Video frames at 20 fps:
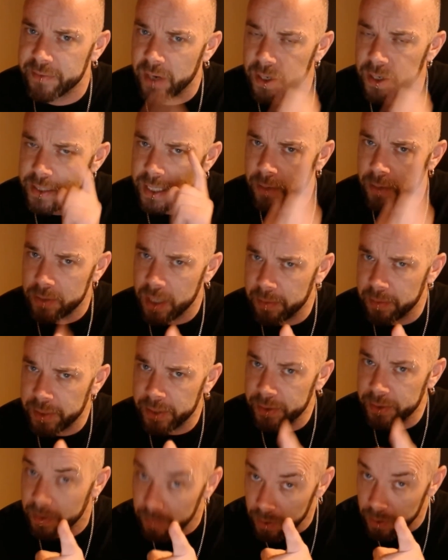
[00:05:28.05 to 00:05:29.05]

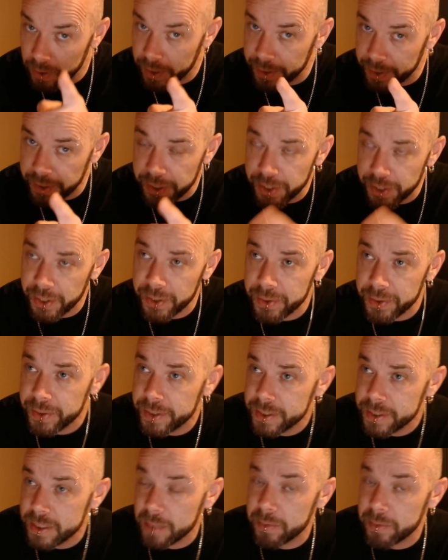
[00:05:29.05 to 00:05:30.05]
RTLW, I'm looking at you.
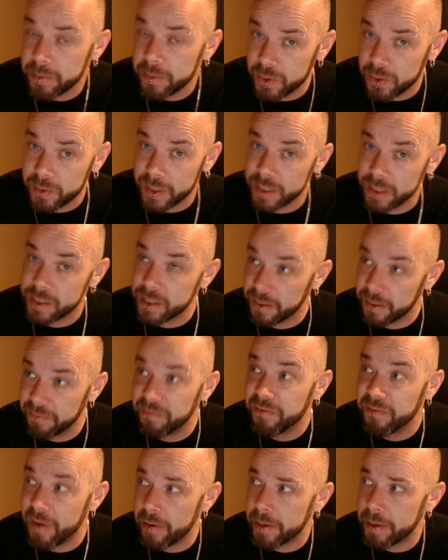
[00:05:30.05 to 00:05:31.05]
Some of your ones are
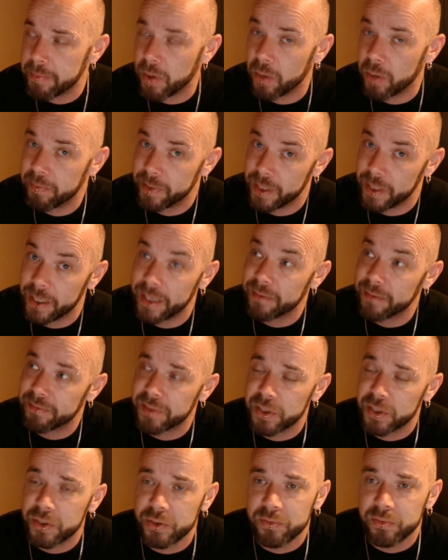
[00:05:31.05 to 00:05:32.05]
very popular and
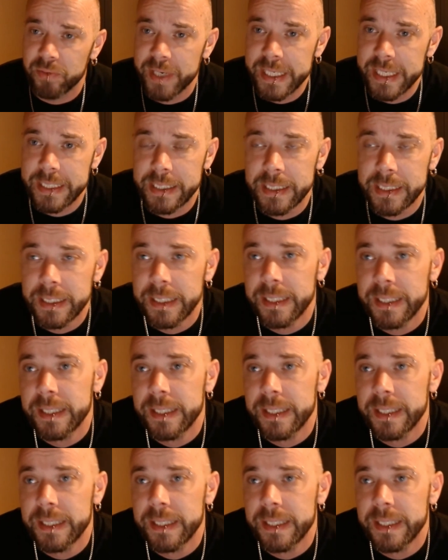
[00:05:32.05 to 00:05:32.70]
for good reason.